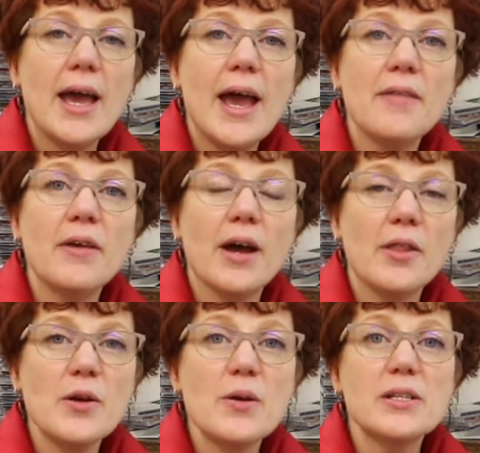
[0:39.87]
and the
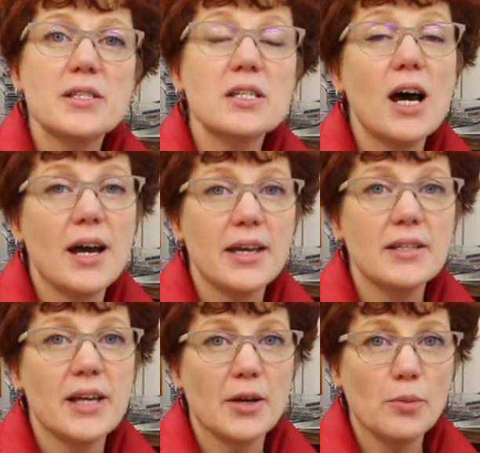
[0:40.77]
other is tying
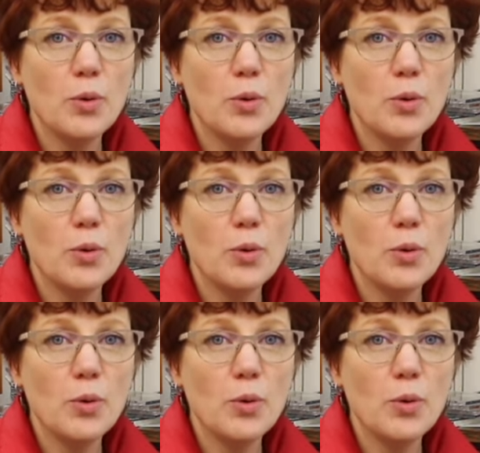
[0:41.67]
down a